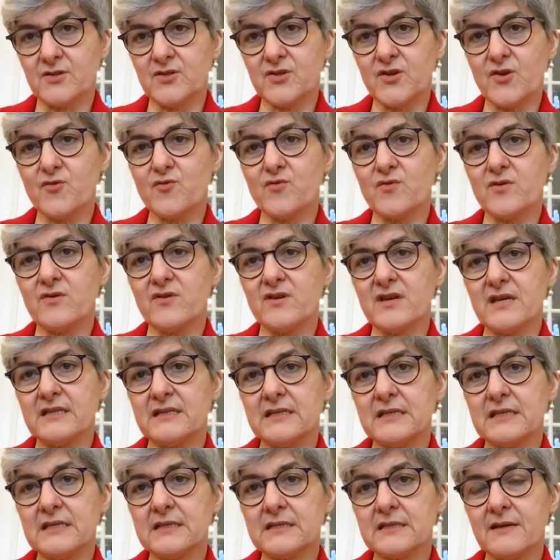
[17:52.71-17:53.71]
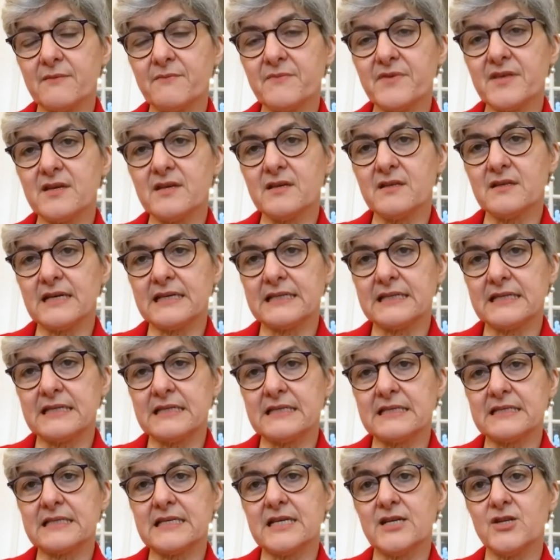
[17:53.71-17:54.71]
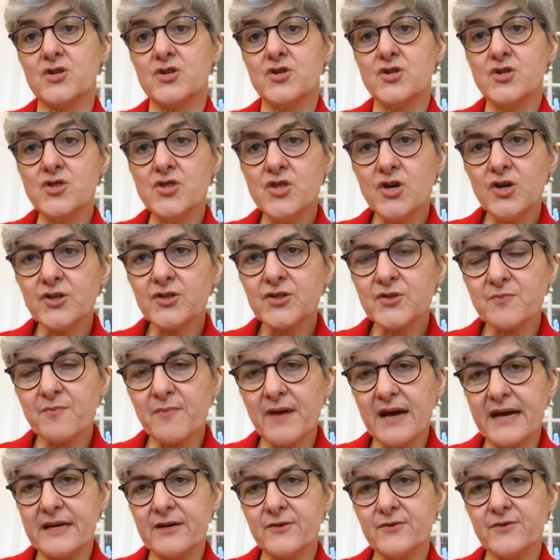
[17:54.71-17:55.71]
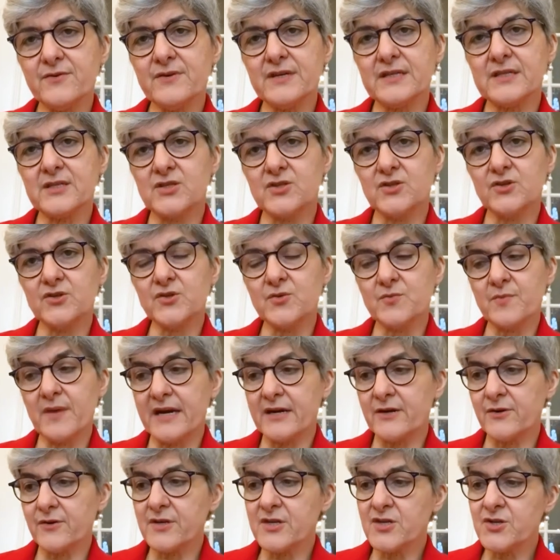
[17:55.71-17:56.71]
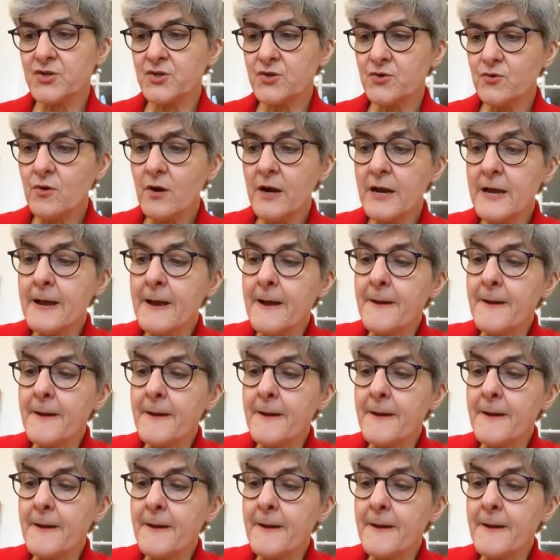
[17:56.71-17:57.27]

So it is something that is not minor. It's not a minor issue.